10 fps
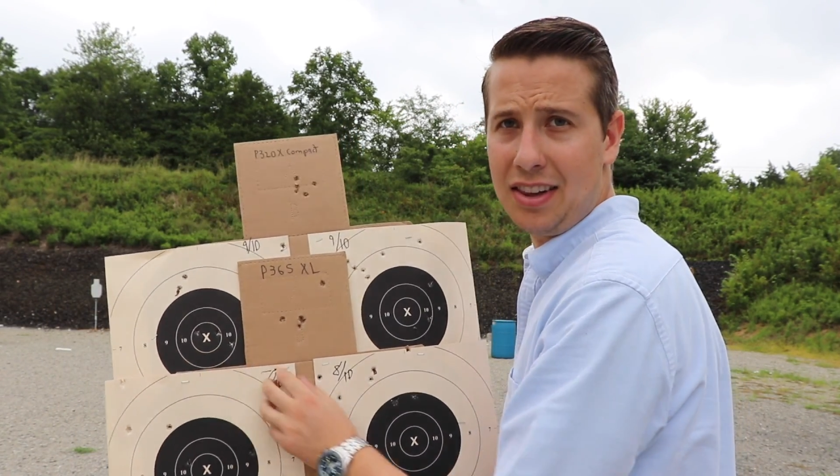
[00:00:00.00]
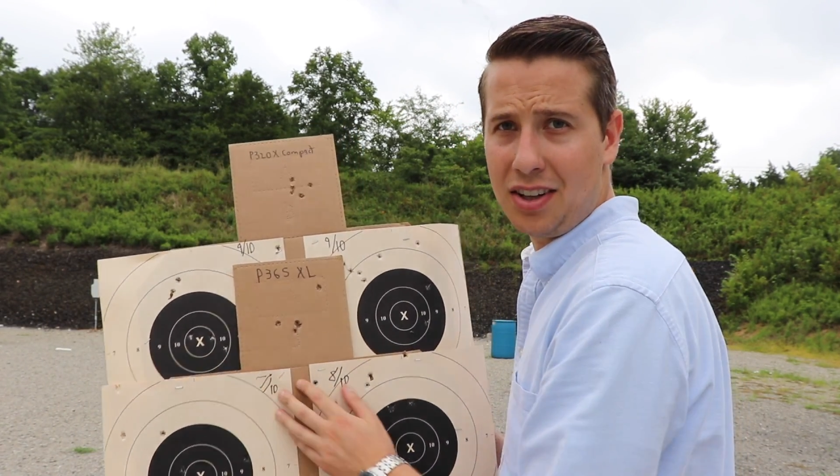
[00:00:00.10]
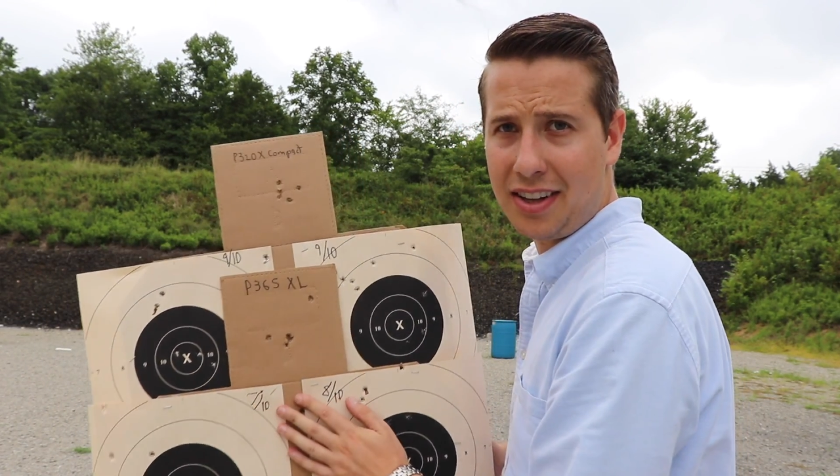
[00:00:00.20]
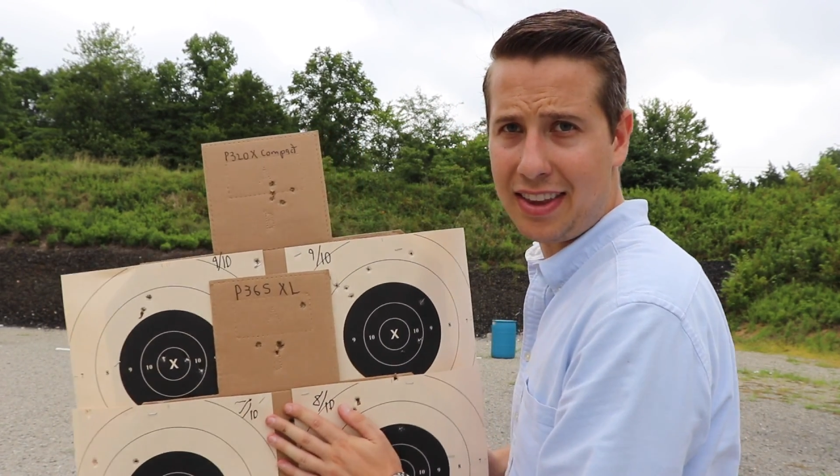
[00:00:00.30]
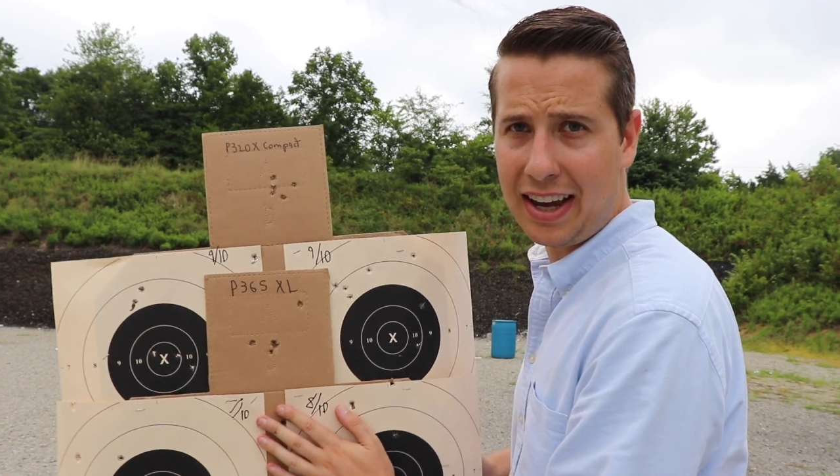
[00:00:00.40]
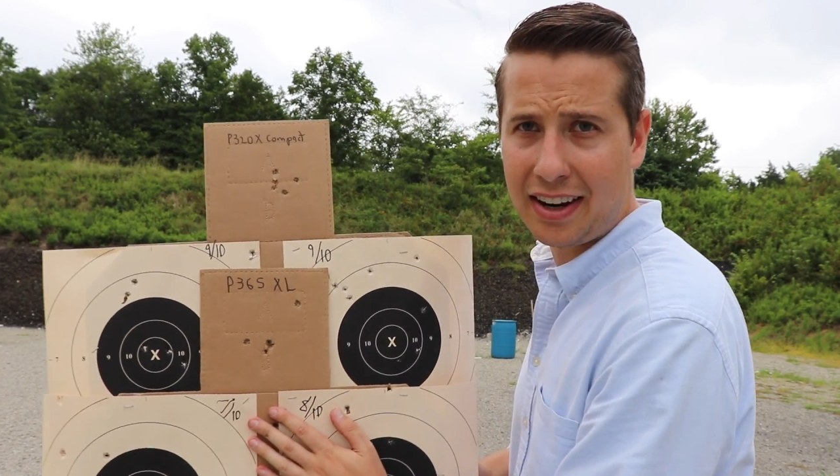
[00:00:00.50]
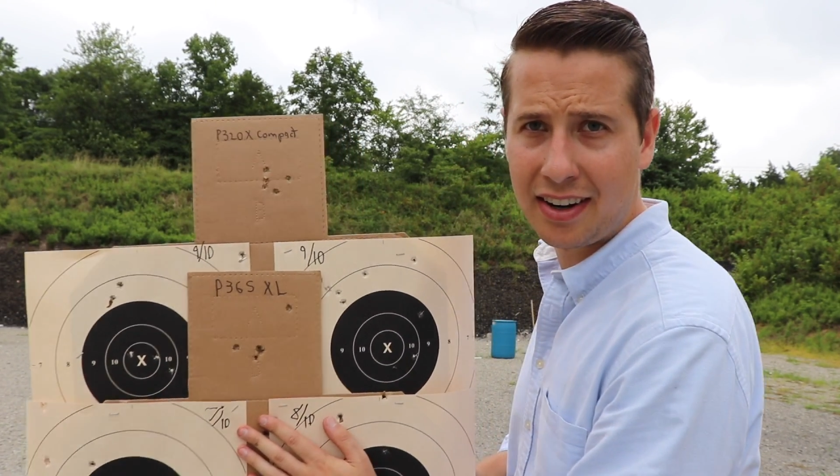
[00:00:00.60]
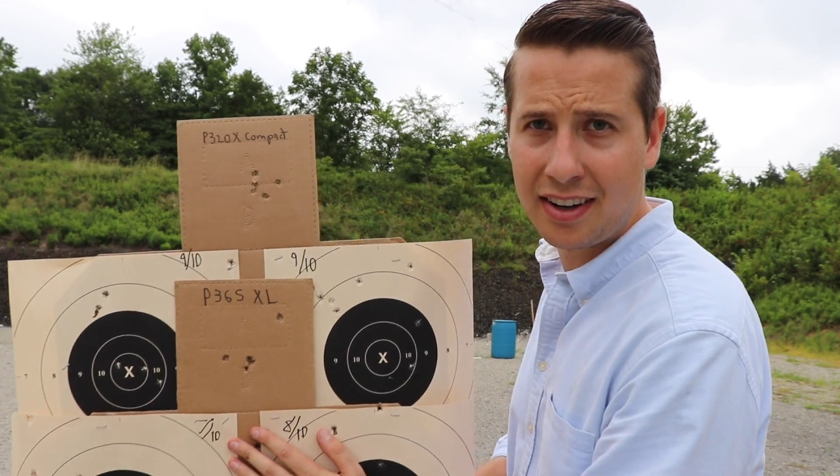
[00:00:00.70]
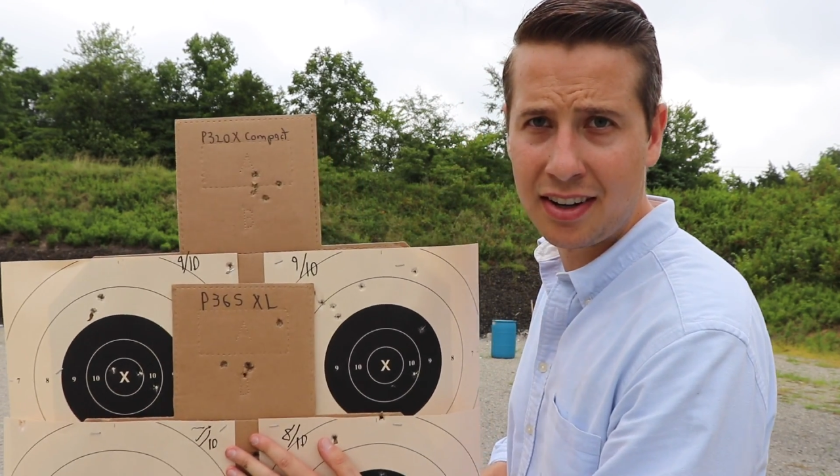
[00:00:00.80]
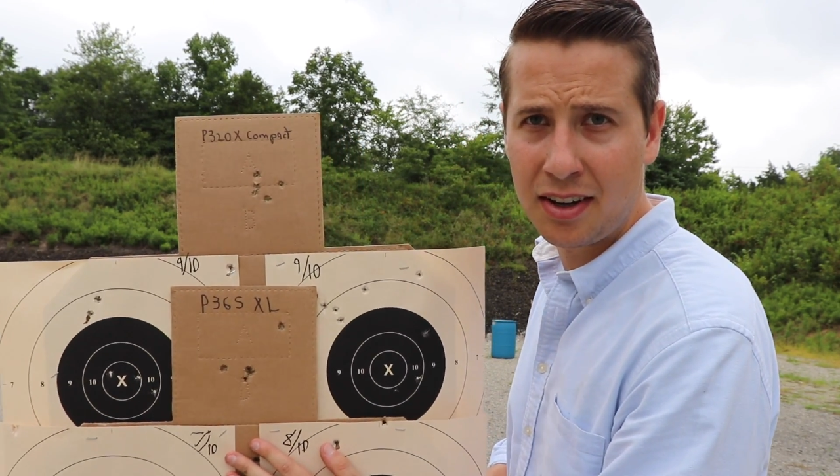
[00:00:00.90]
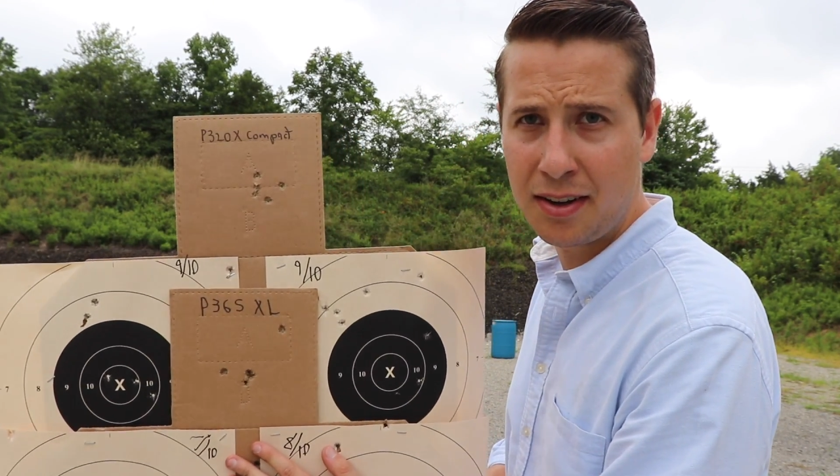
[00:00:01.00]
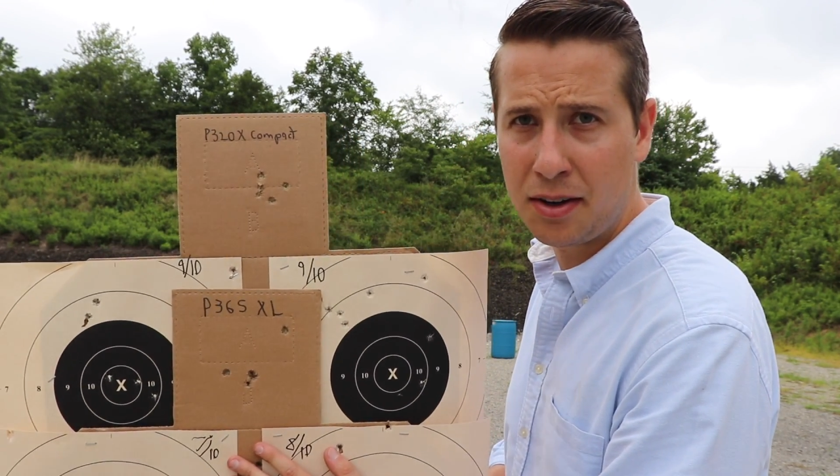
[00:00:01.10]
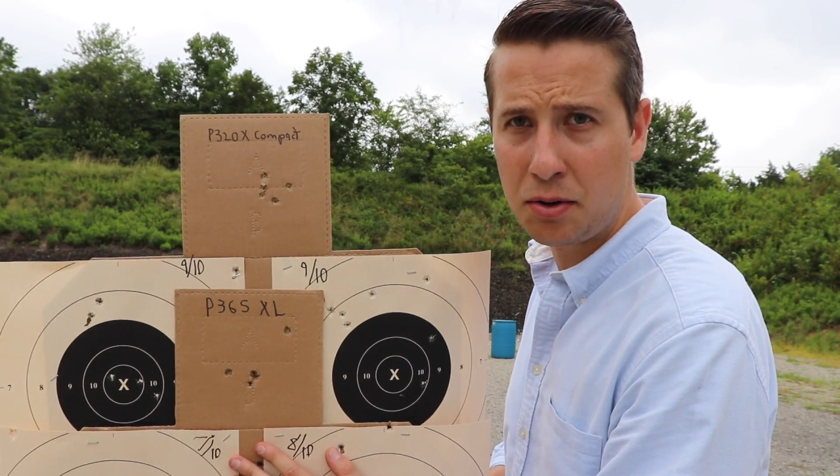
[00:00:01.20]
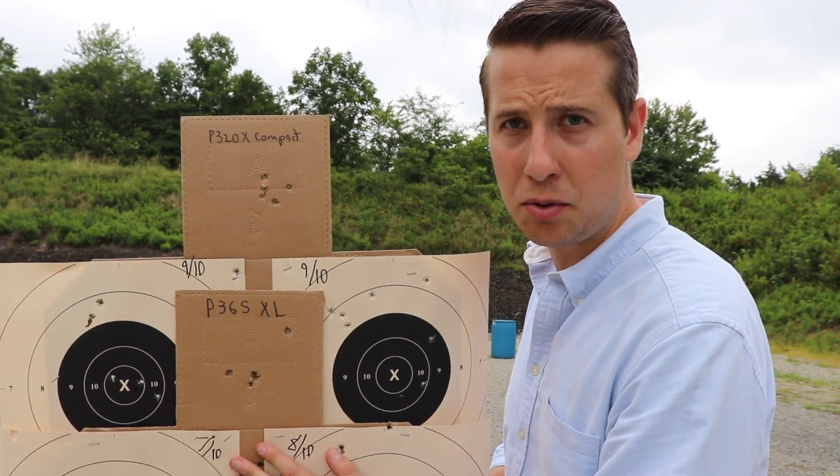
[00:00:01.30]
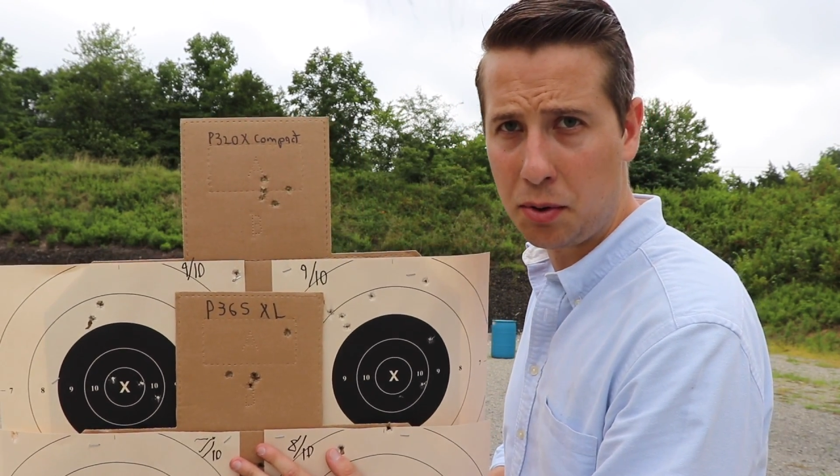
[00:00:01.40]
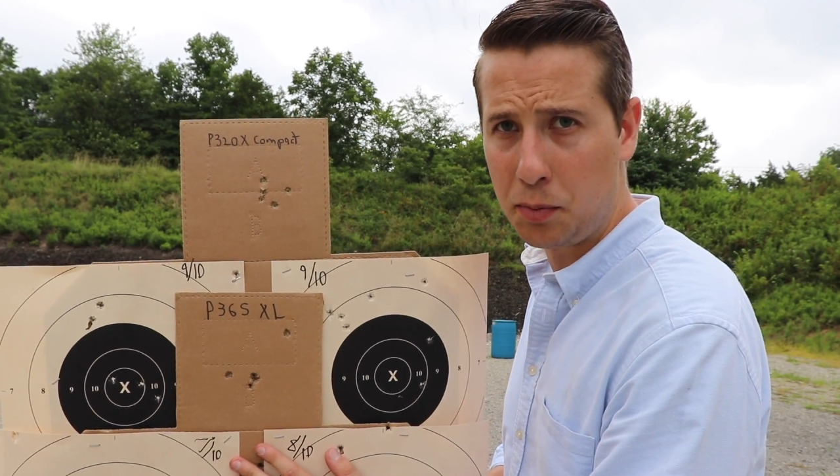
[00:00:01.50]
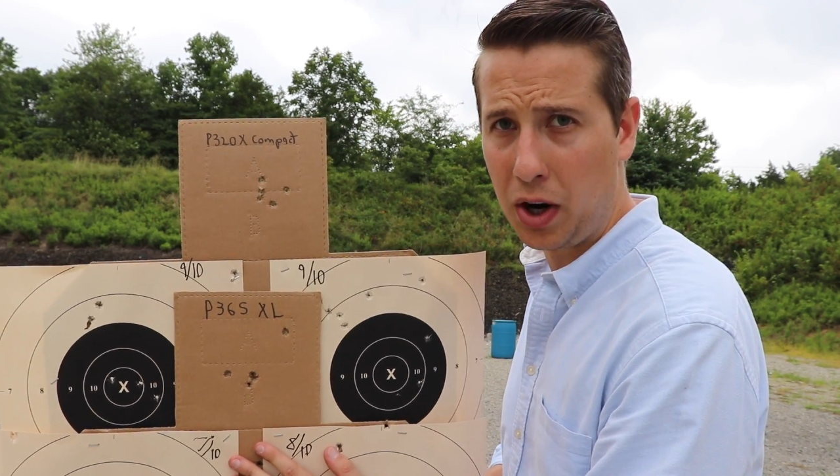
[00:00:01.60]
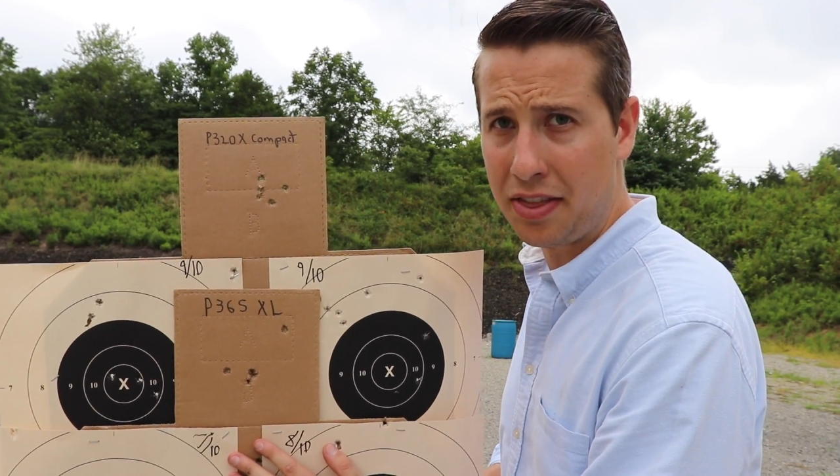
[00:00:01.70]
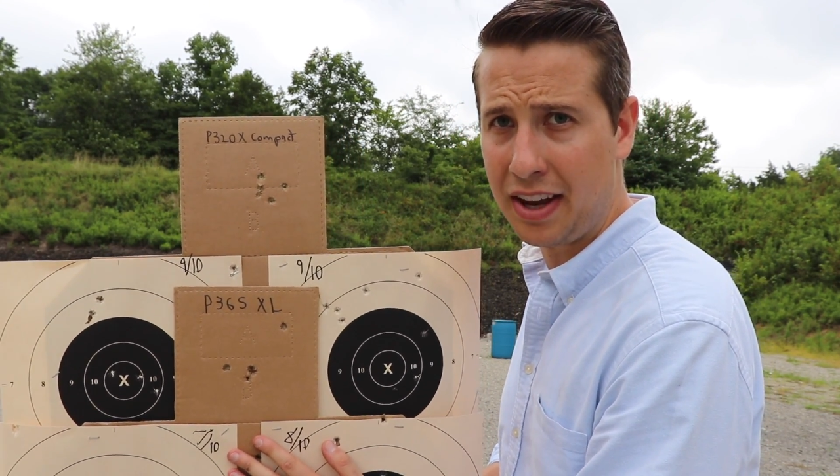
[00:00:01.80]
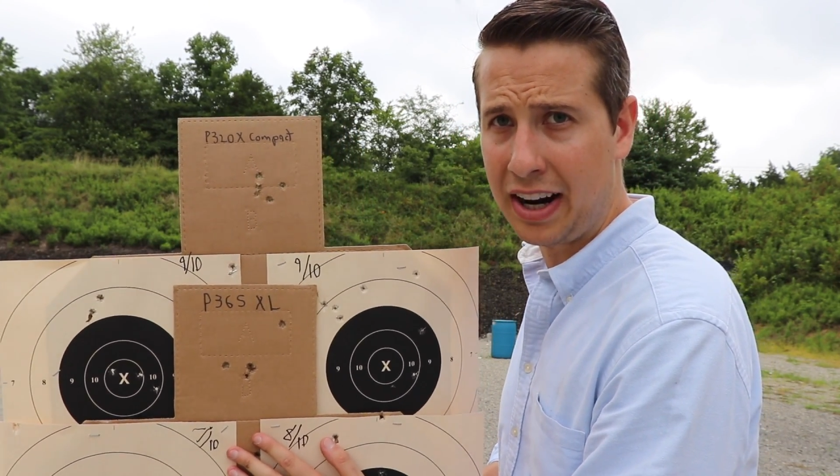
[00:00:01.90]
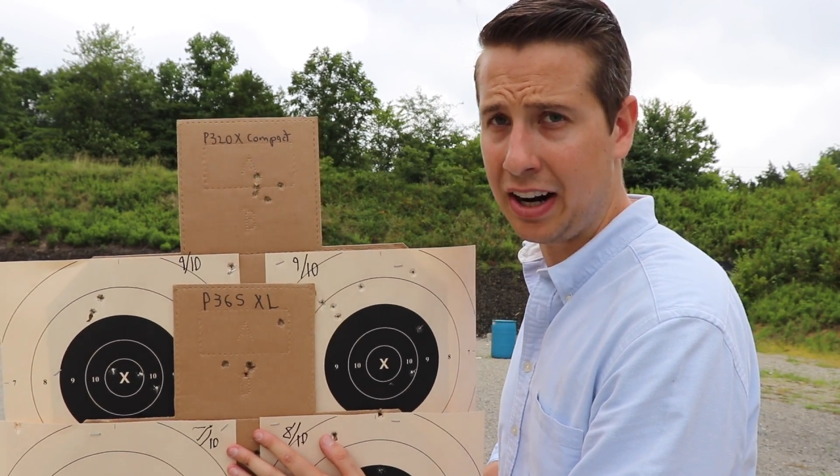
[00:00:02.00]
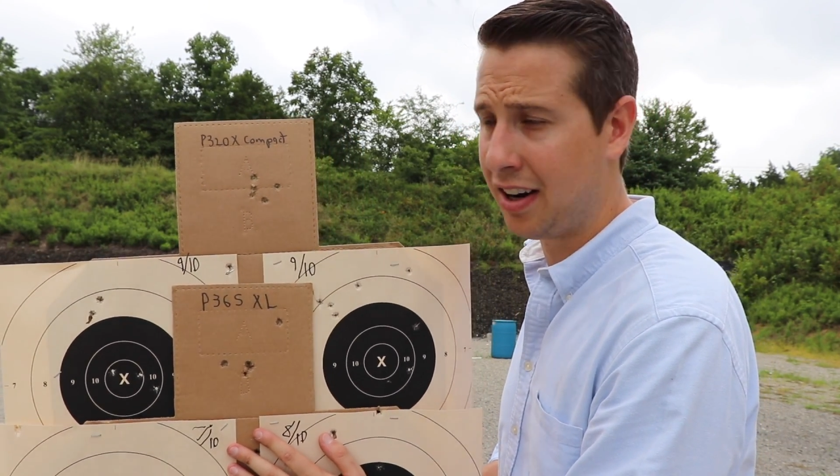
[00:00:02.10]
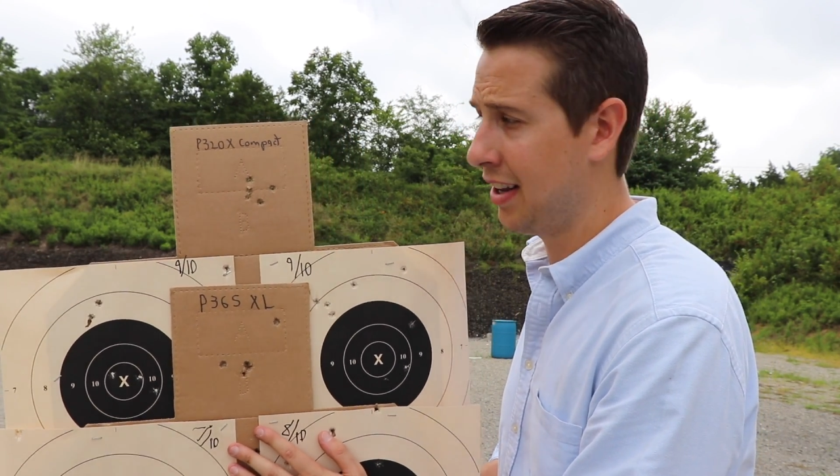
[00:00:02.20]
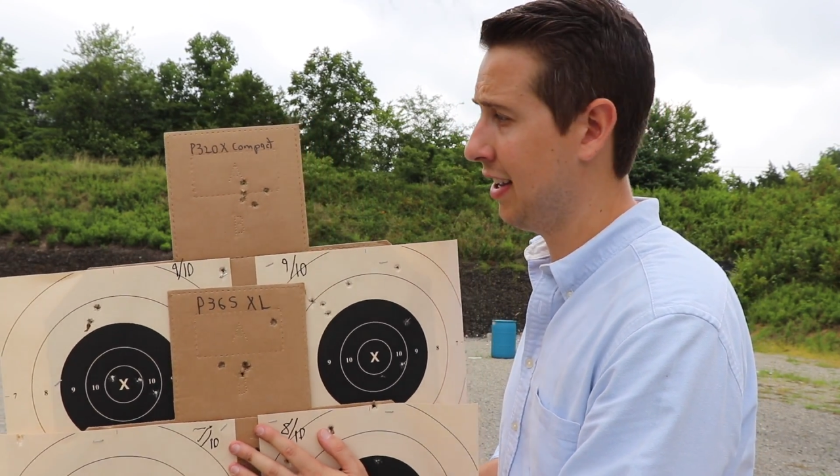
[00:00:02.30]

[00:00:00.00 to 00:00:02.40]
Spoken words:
look at that group right there.